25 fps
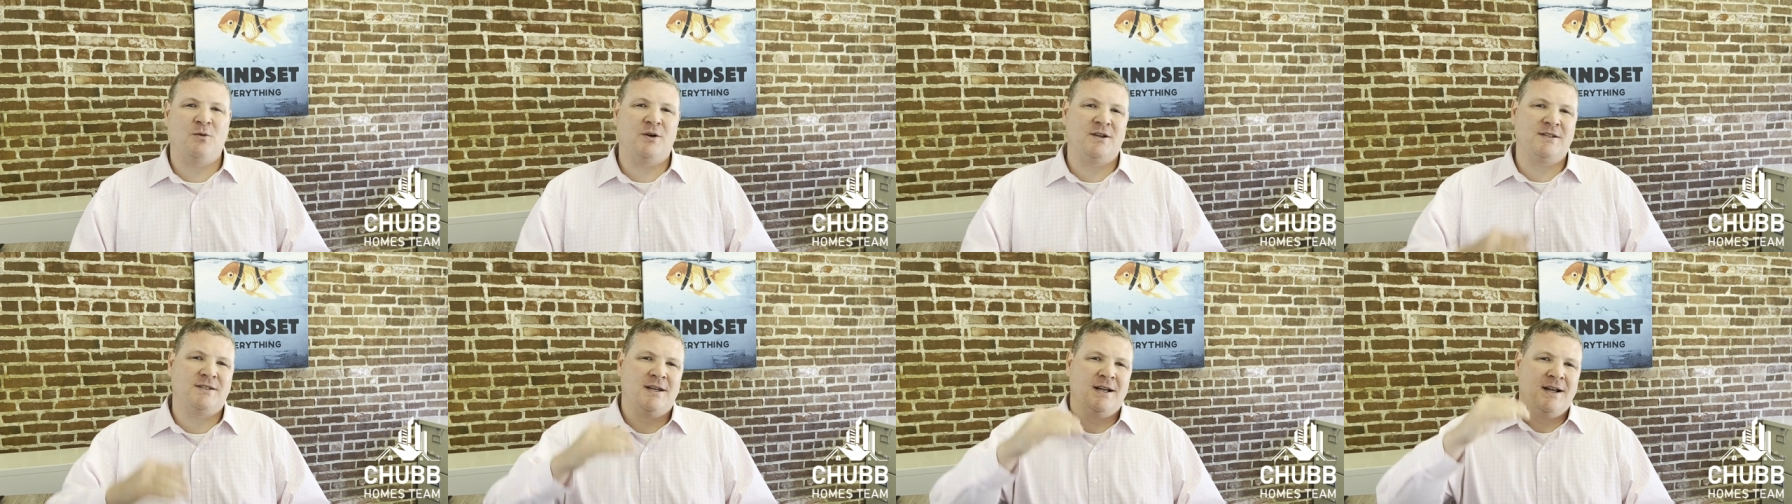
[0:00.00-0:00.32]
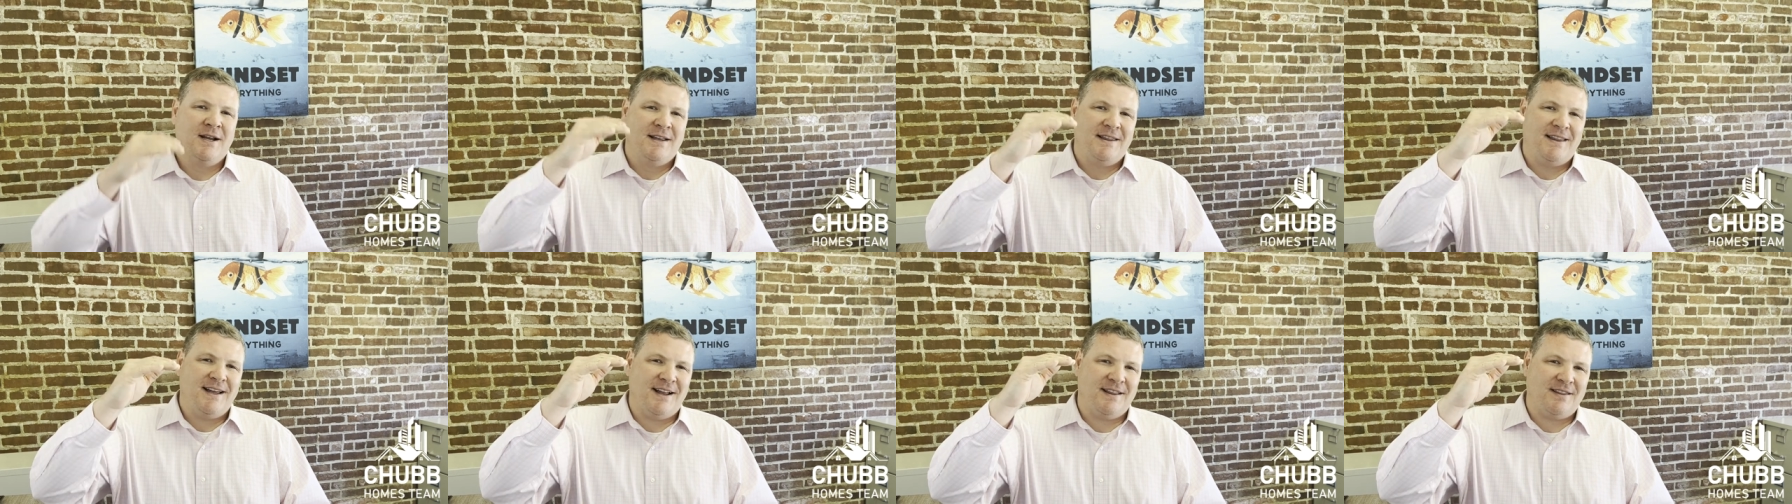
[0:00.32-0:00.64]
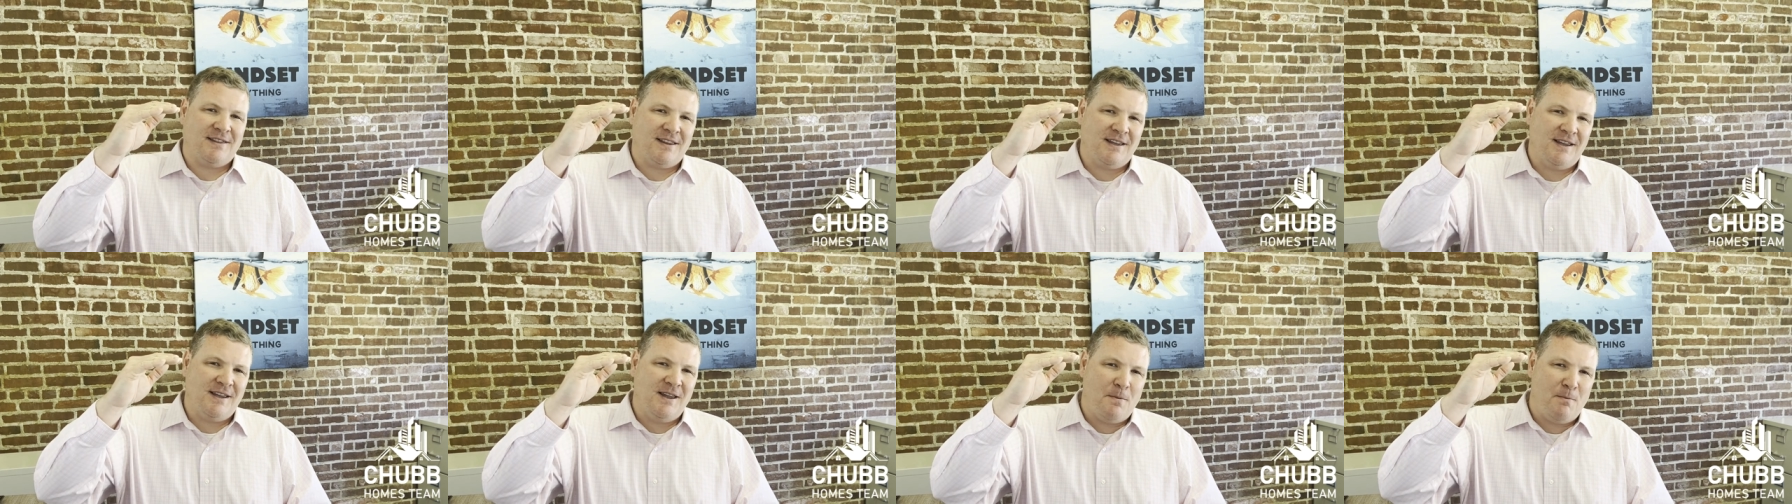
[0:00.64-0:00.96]
was
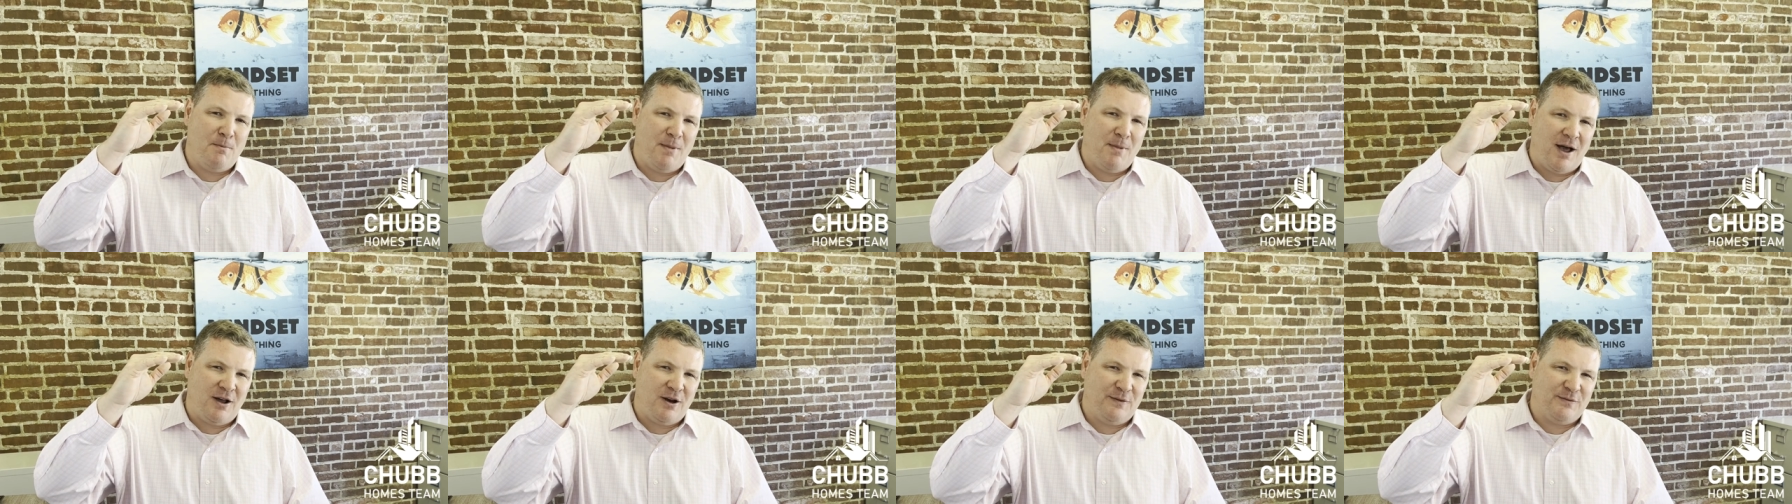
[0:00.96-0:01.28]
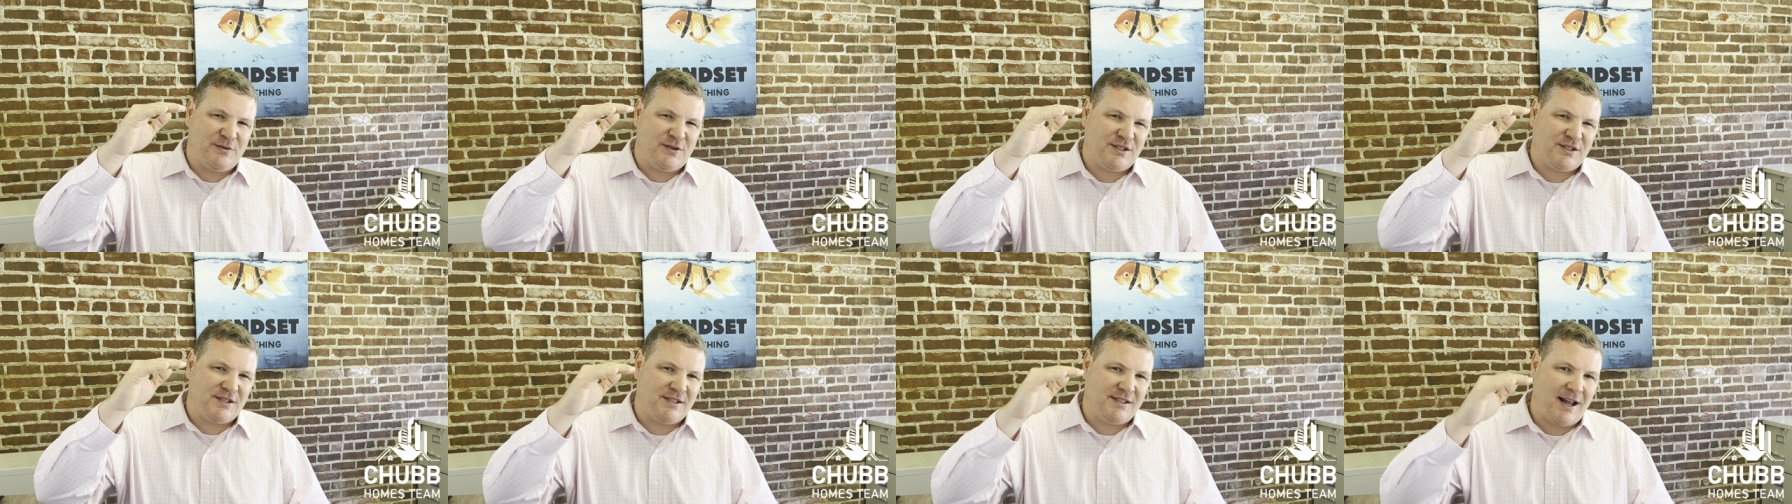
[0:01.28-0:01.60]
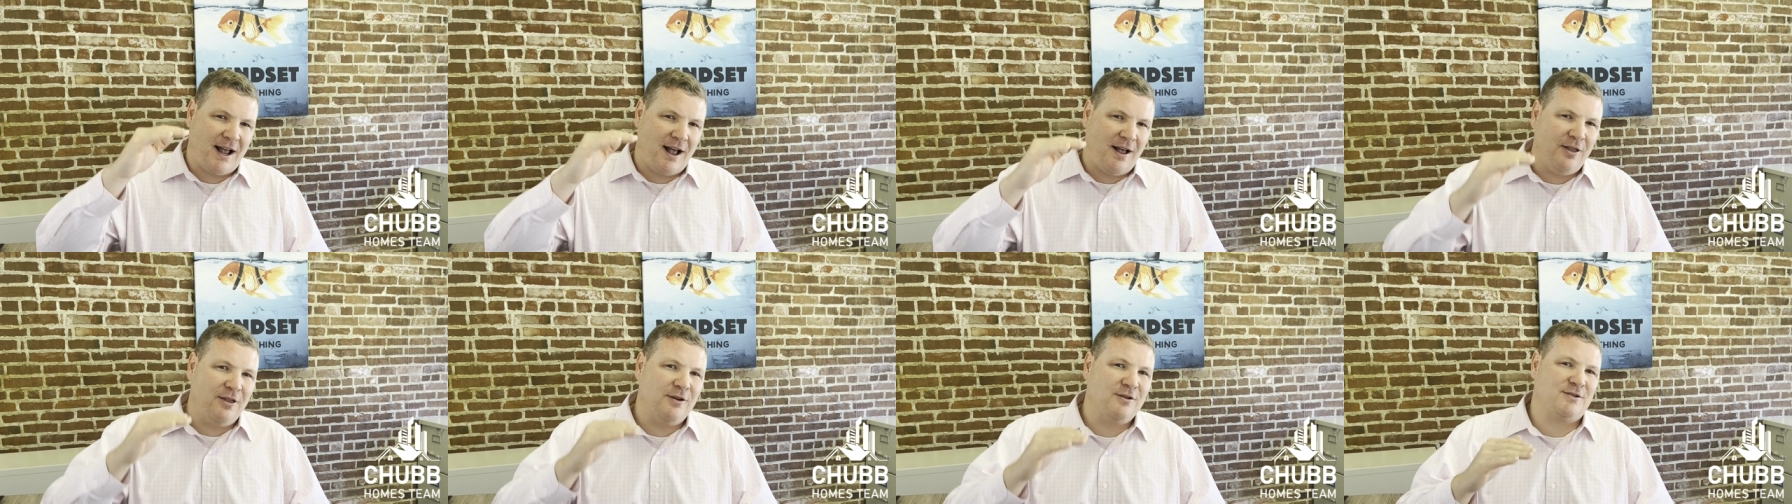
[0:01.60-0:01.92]
that the amount of
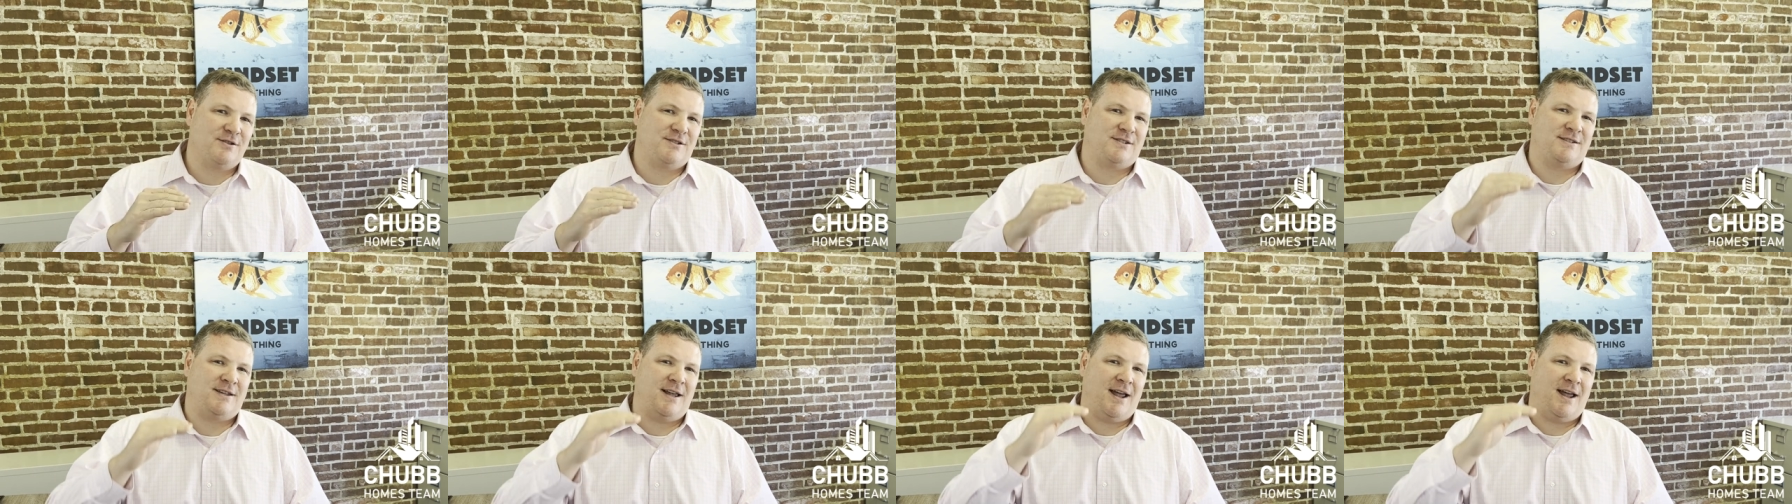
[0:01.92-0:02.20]
sellers